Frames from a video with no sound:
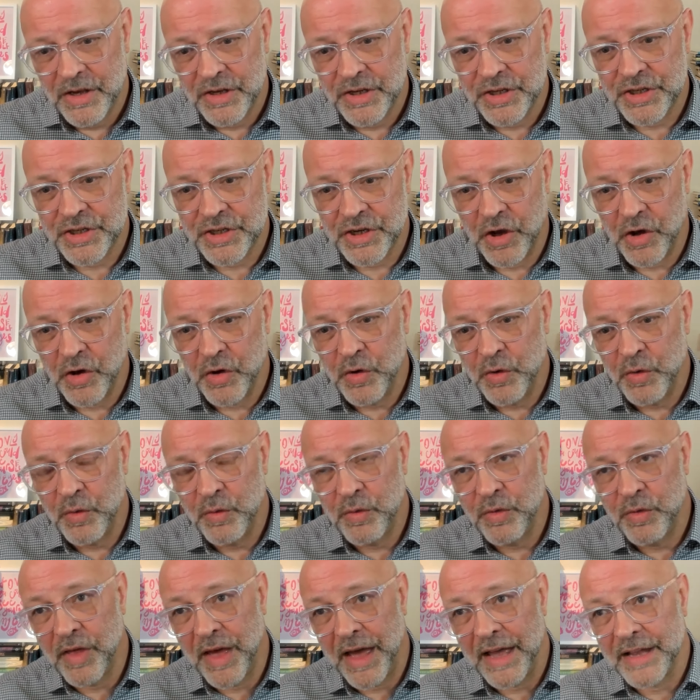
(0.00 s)

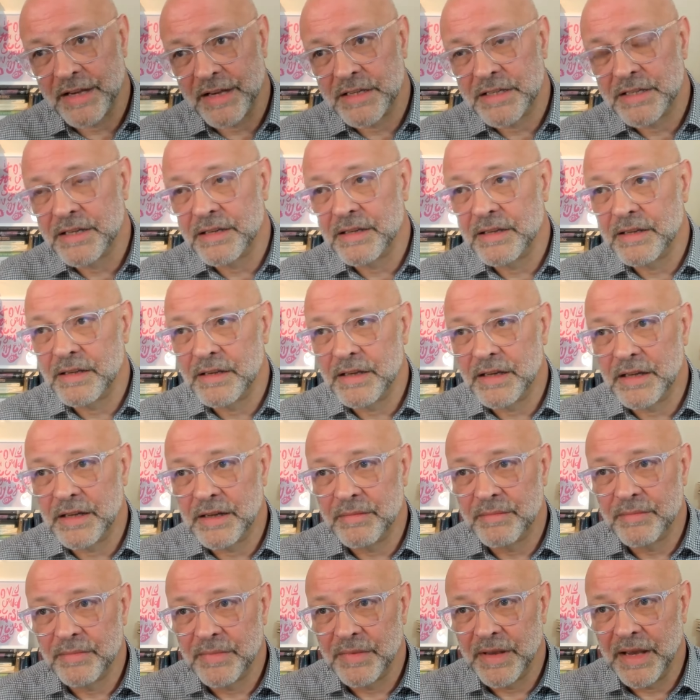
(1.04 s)
So that
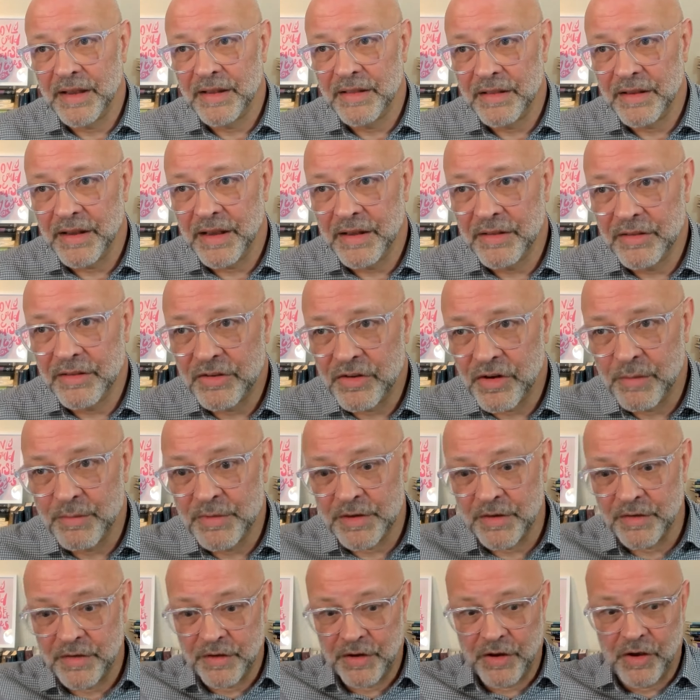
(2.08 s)
um, in in terms
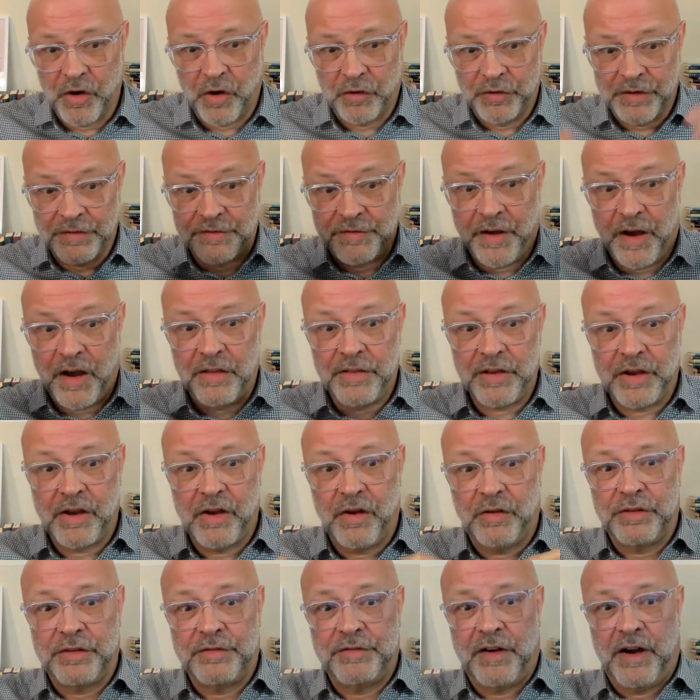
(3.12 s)
of the God the Father,
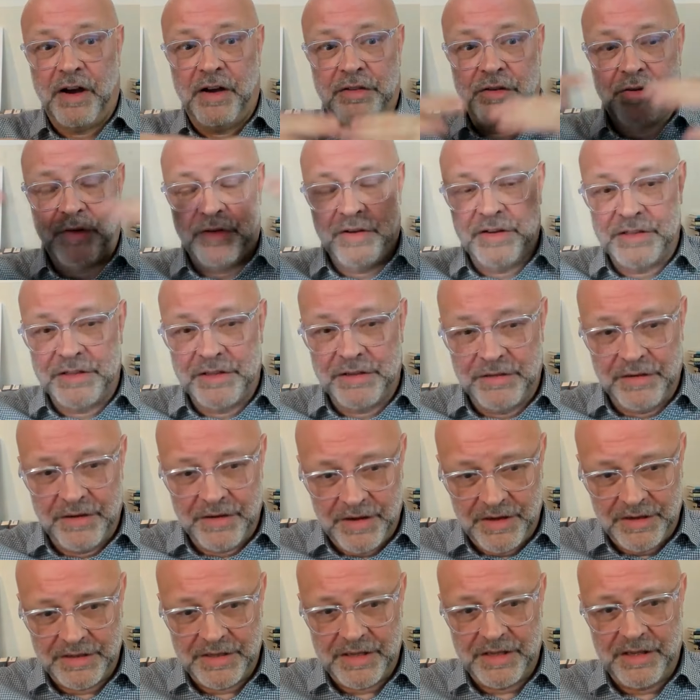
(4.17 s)
God the Father is
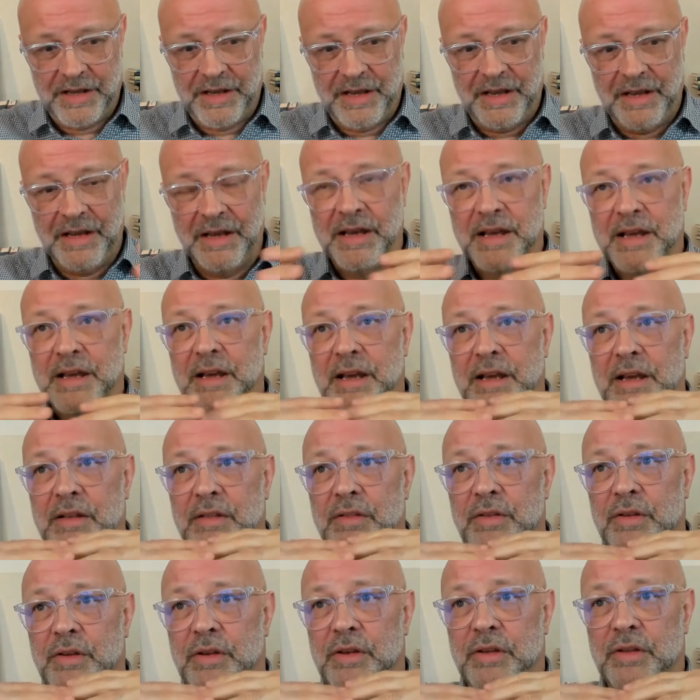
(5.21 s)
is the
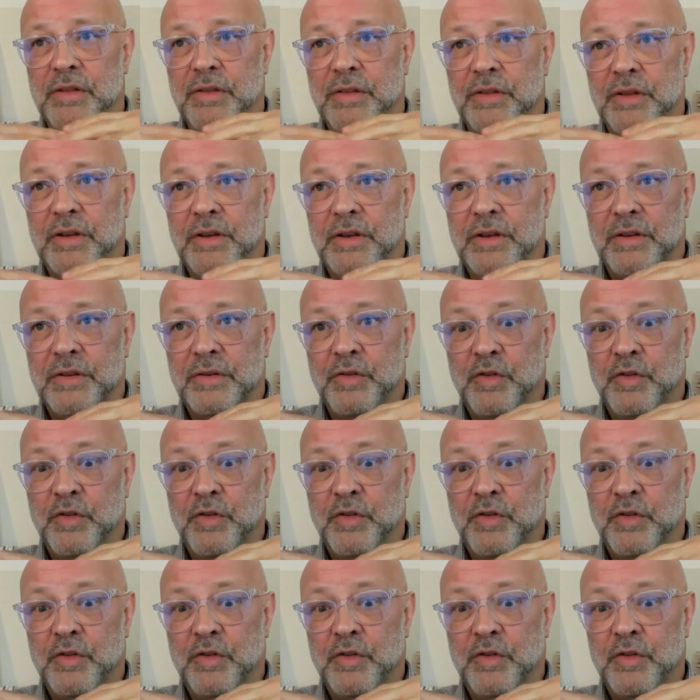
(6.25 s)
the the